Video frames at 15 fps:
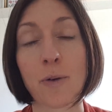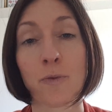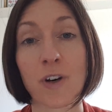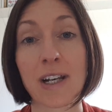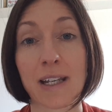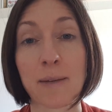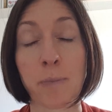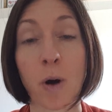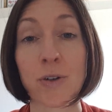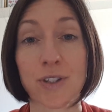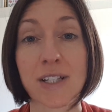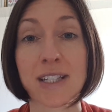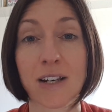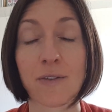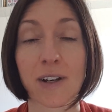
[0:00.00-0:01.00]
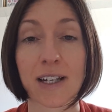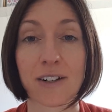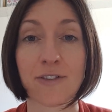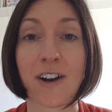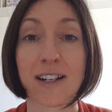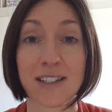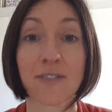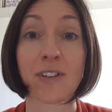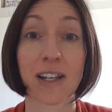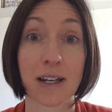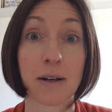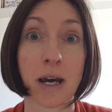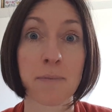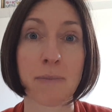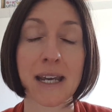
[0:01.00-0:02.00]
really positively and effectively
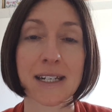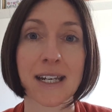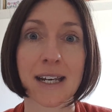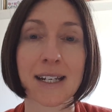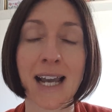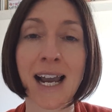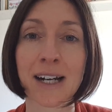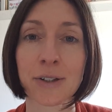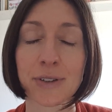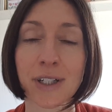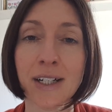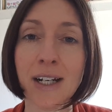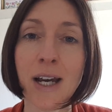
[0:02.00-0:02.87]
and make it count.